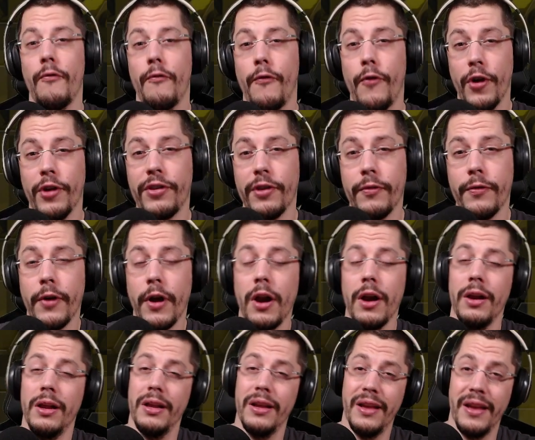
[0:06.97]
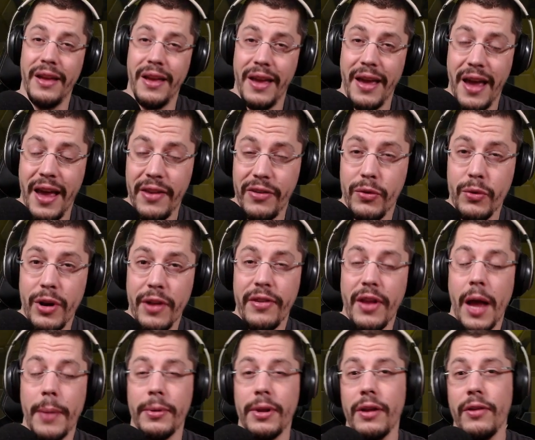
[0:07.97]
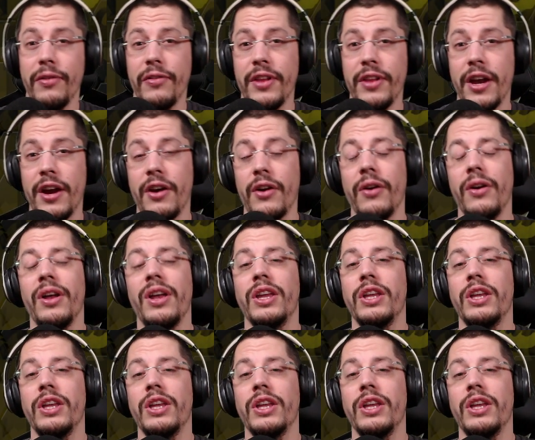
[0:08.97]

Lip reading: First of all, as soon as the update is there,